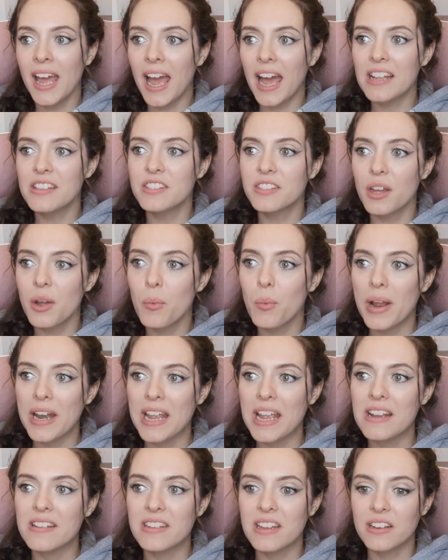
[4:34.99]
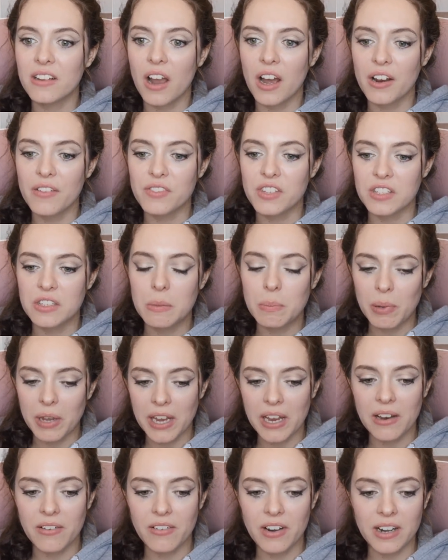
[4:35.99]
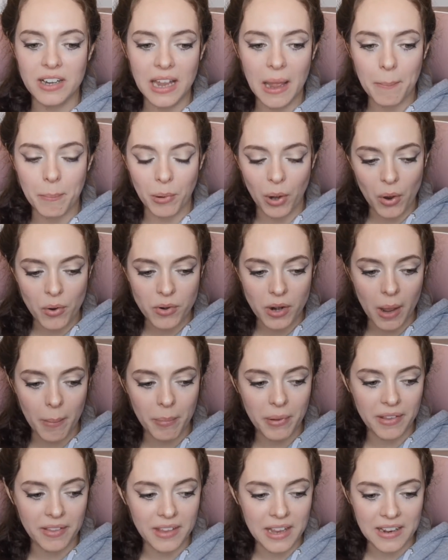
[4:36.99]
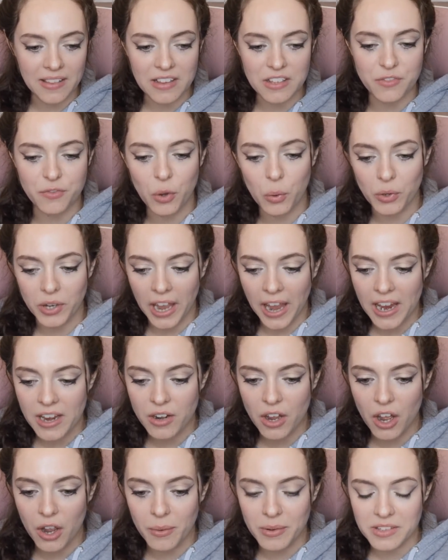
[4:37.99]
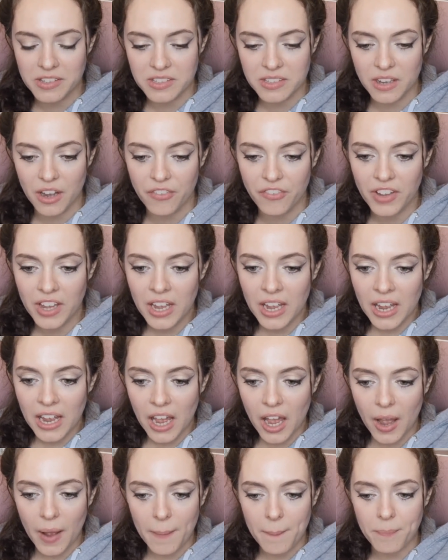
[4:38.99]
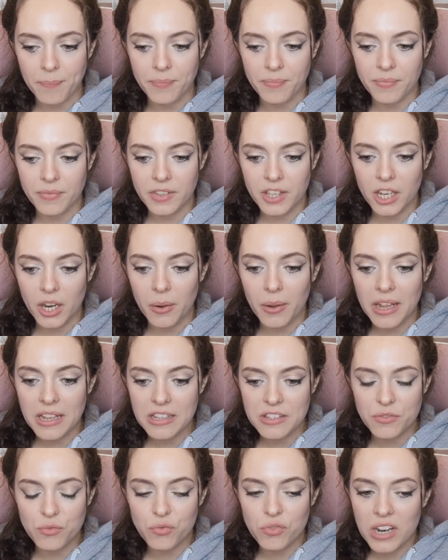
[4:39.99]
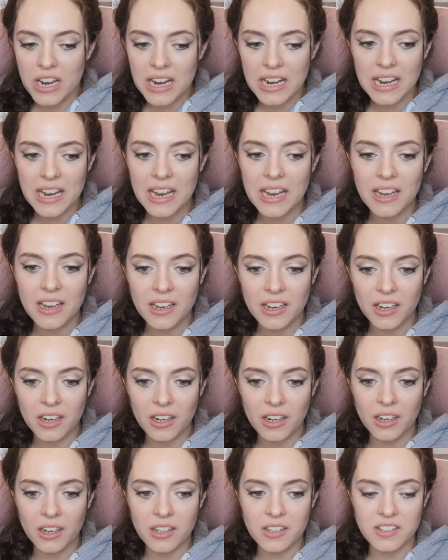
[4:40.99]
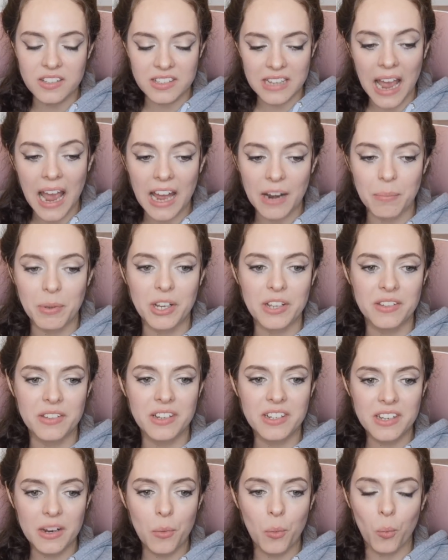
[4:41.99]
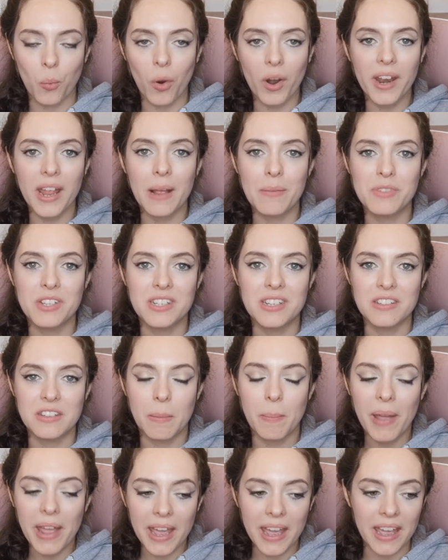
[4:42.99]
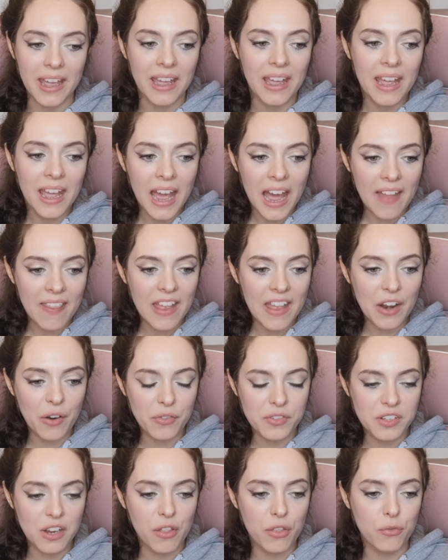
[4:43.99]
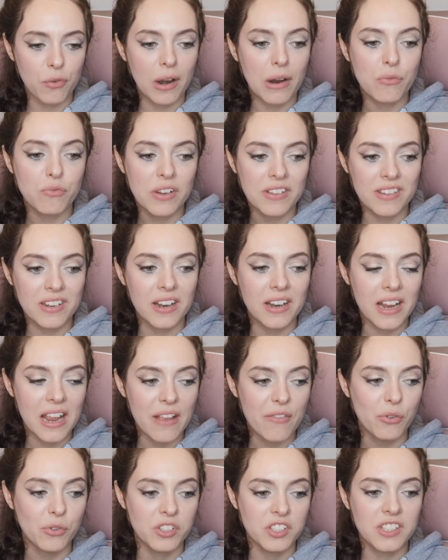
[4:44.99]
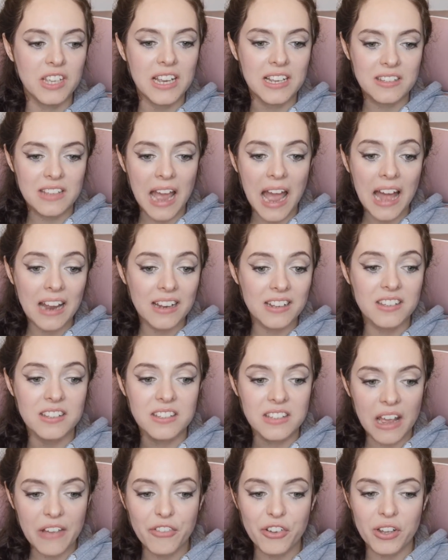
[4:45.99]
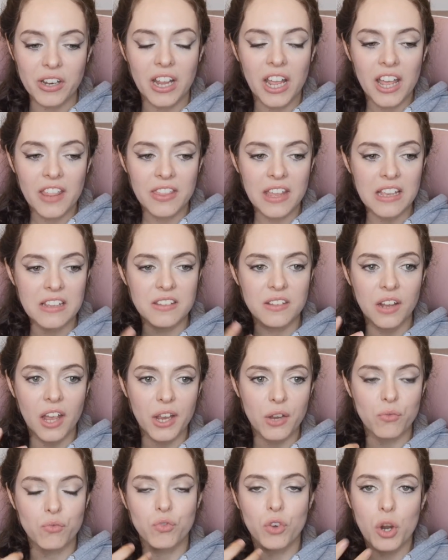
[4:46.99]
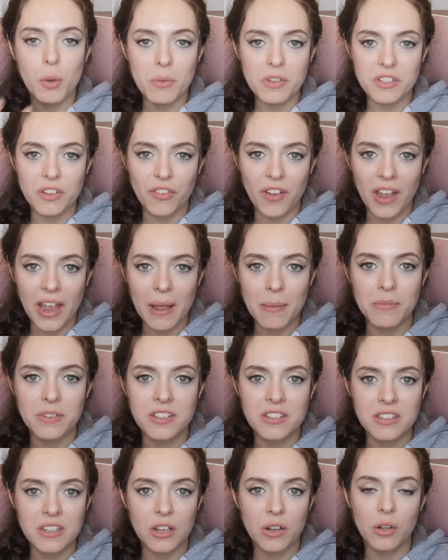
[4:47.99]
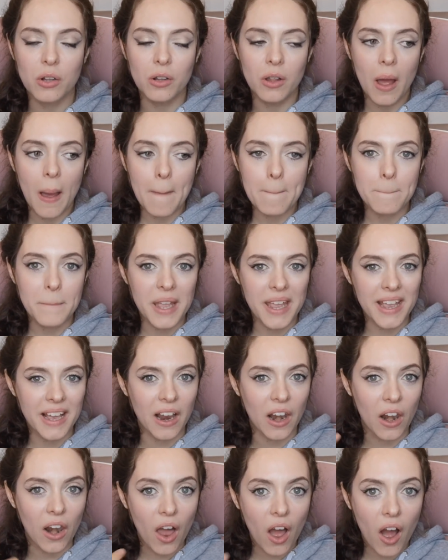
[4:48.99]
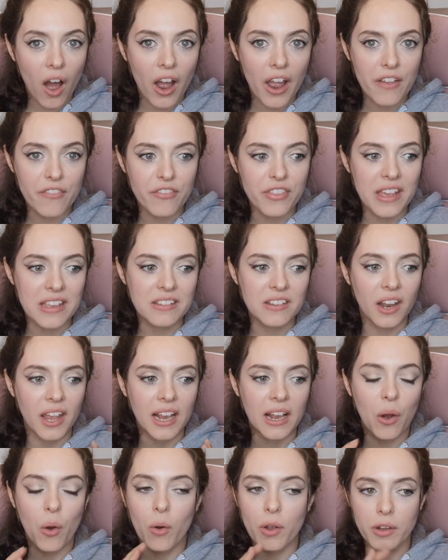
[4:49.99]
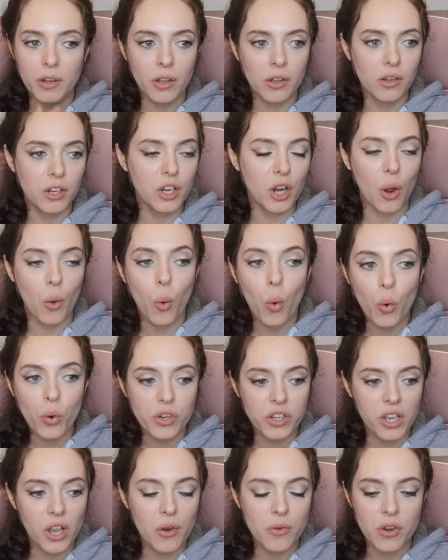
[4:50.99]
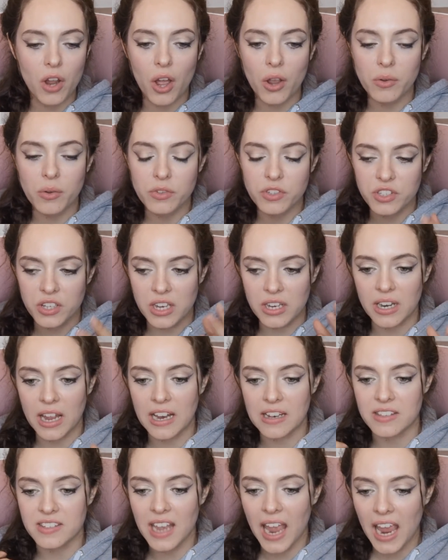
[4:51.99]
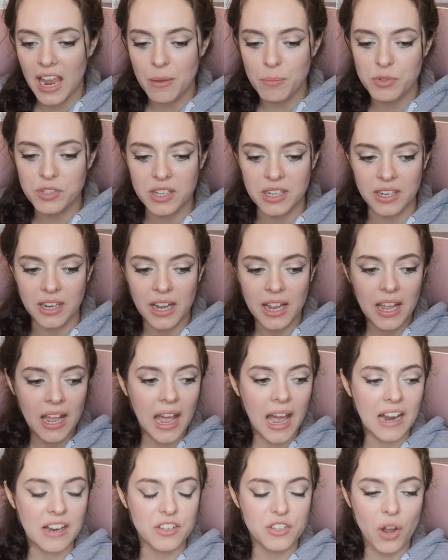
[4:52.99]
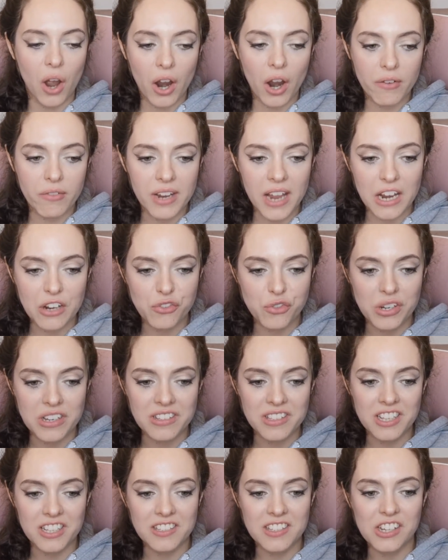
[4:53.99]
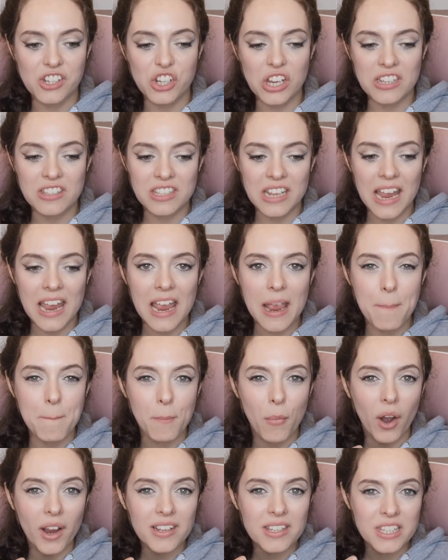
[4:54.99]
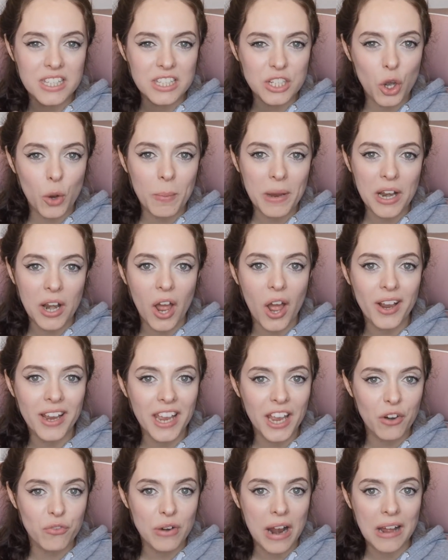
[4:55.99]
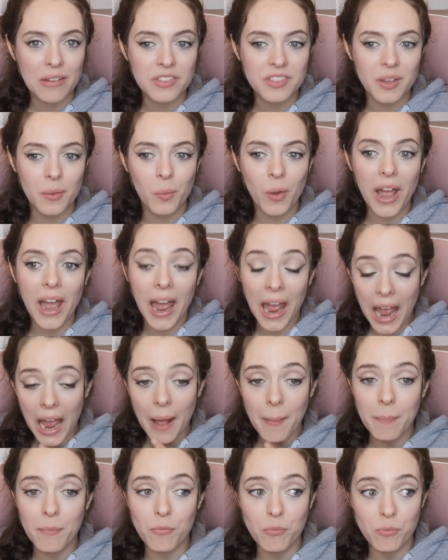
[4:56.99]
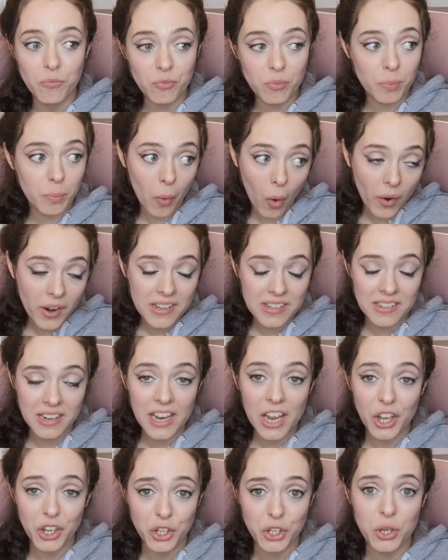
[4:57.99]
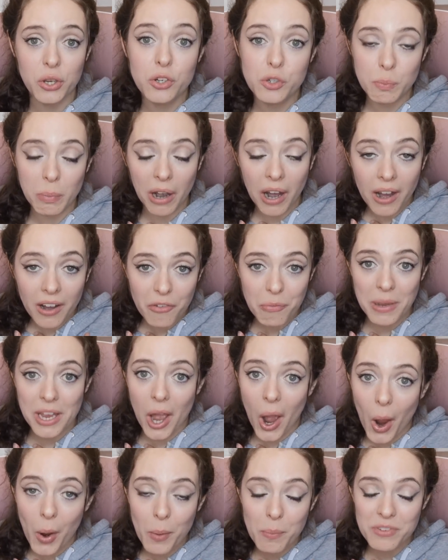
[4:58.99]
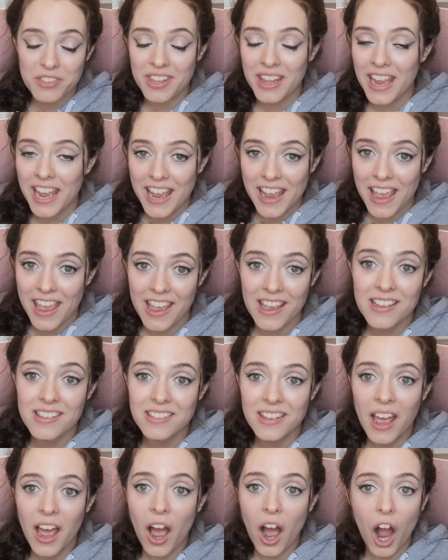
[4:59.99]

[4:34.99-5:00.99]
And so when he did kind of disappear and get blown up at, in this volcano and stuff, um, you know, it it's really sad because I didn't want him to disappear. And then obviously throughout Resident Evil 6 and 7, there's like rumors of him still being alive. There's like you know audio notes and, and tapes and, and diary entries that suggest that he might still be lurking around somewhere and honestly a huge part of me hopes that he is.